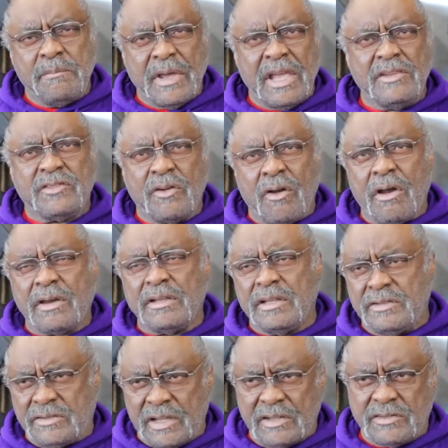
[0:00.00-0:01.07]
based
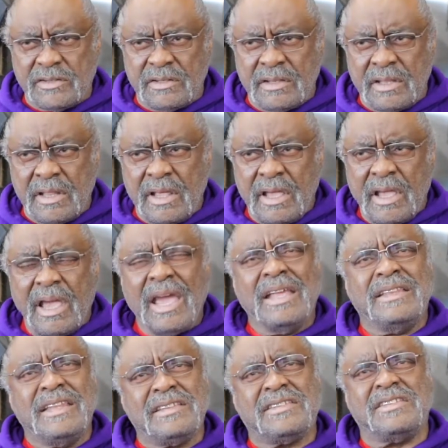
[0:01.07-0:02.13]
organization,
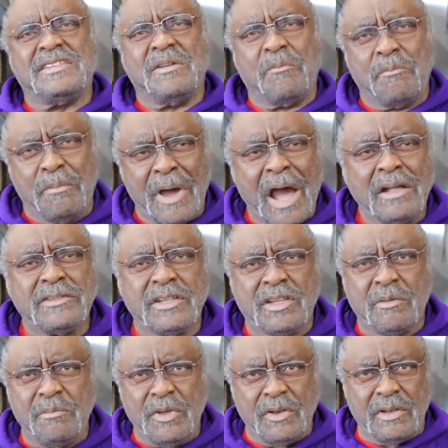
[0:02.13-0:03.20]
and this is about the
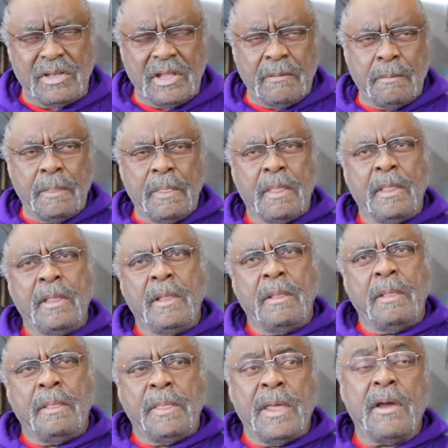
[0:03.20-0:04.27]
community.
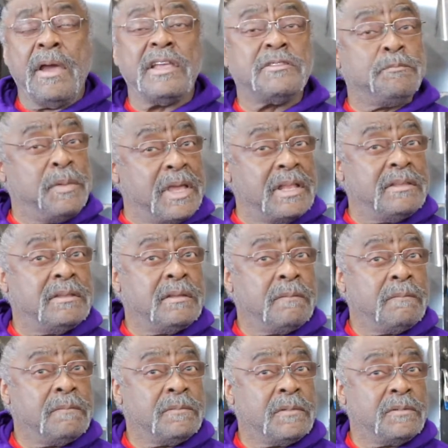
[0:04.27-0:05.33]
There has been
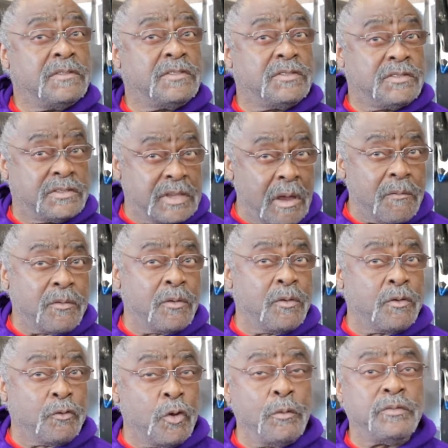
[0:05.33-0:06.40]
several
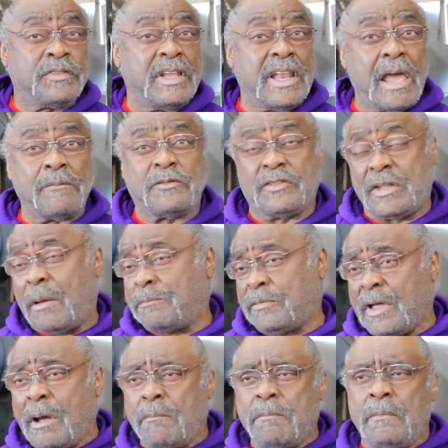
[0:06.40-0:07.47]
groups that have stepped
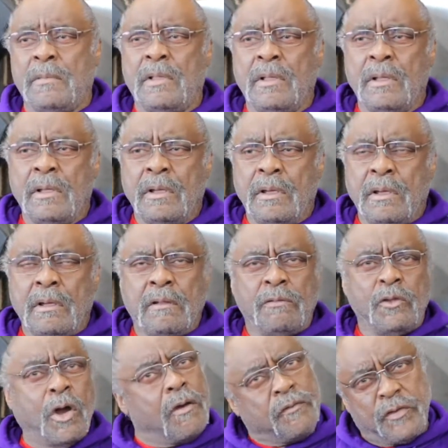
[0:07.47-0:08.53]
up.
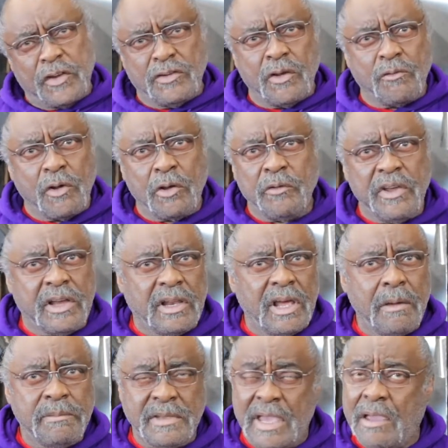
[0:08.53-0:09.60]
North Fresno Rotary
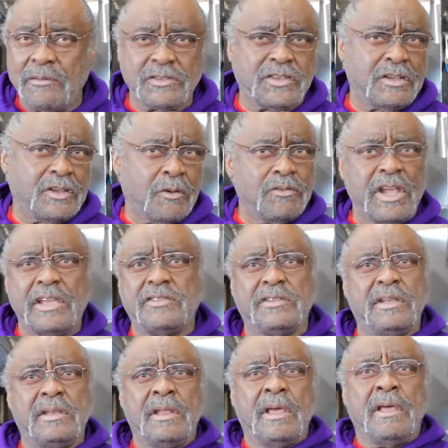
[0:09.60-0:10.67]
Club gave us a
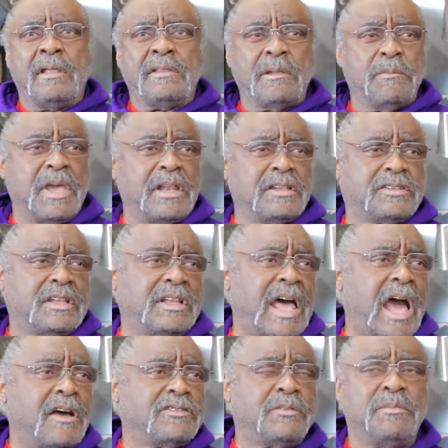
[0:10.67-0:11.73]
donation that made us
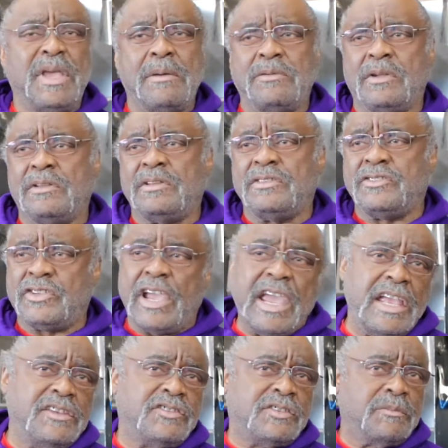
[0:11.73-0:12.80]
allow us to be able to
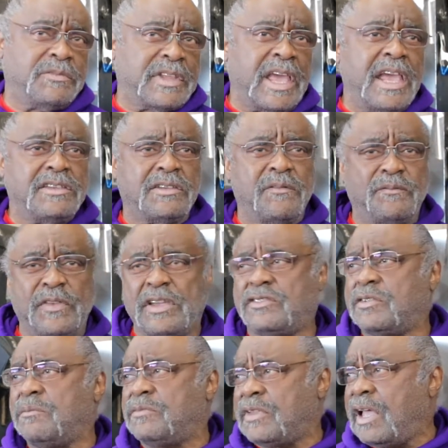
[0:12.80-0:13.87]
change some things and fix
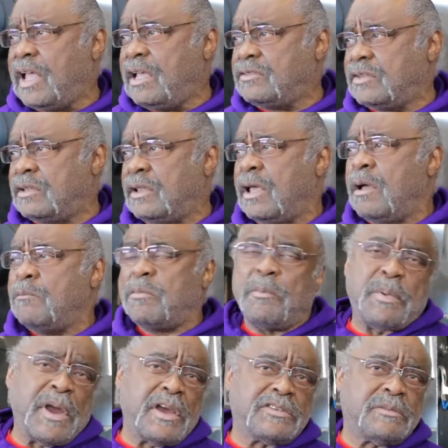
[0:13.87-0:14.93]
some things and
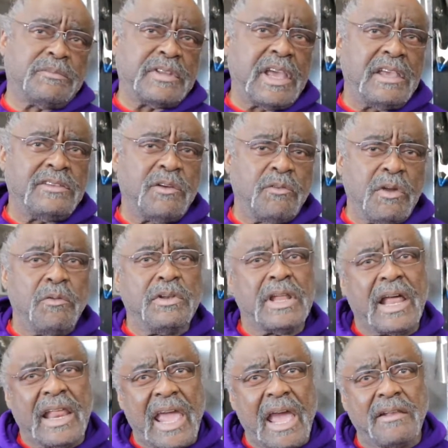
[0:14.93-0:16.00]
prepare some things that we would
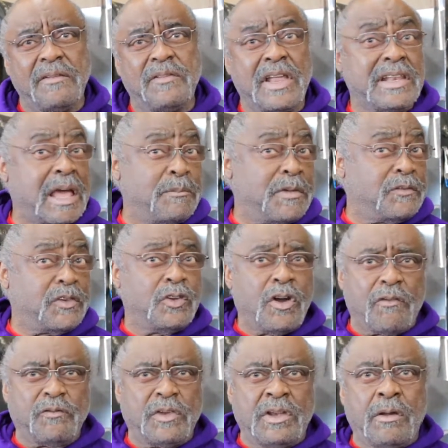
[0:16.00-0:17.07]
not have if it had not been for
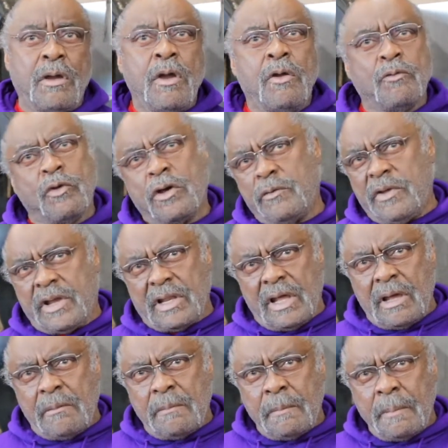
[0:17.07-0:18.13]
North Fresno Rotary
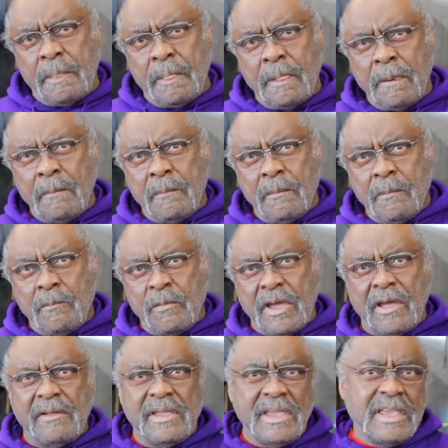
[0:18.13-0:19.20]
Club. We
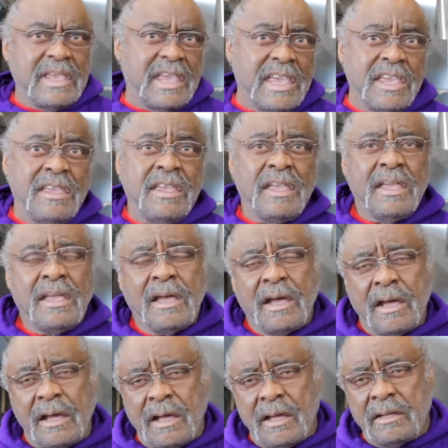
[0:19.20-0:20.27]
had
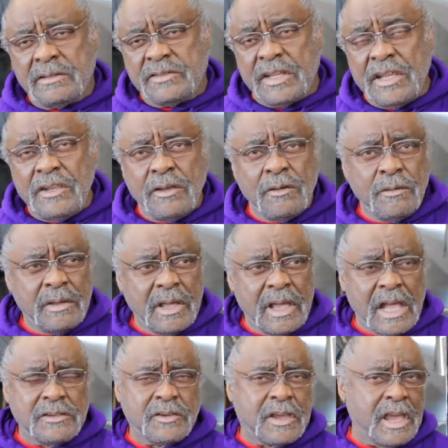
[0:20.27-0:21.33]
EECU,
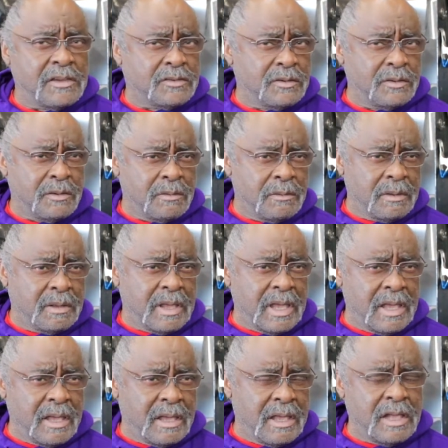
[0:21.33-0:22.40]

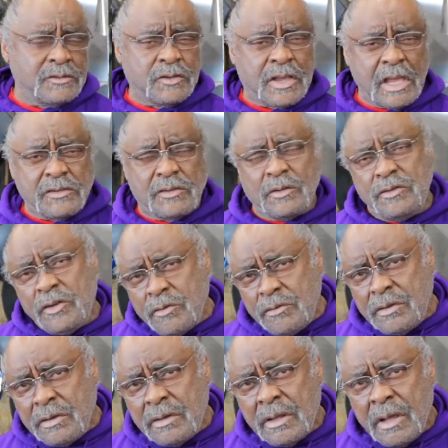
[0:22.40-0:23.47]
Educational
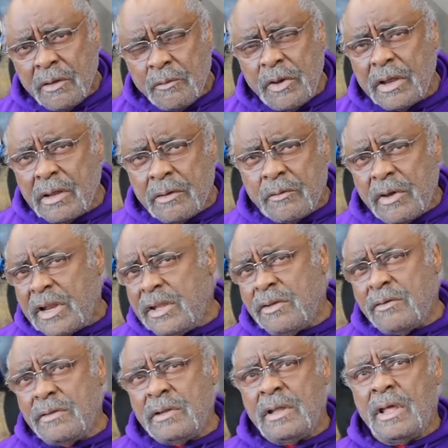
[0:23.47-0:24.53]
Union, Credit
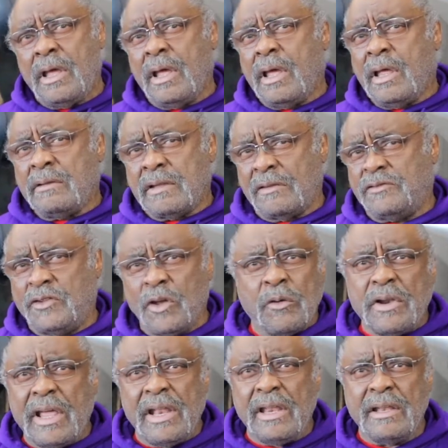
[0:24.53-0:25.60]
Union, that's
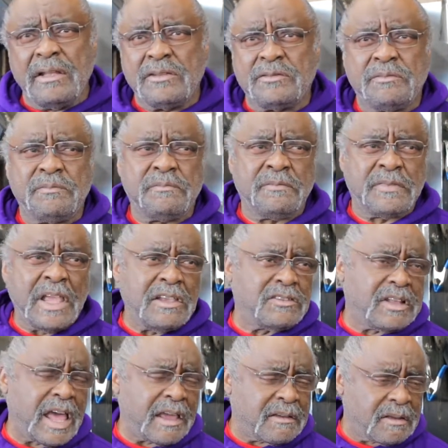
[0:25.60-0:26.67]
donated us things
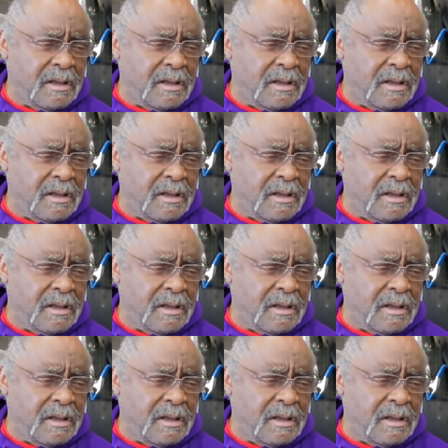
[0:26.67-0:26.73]
like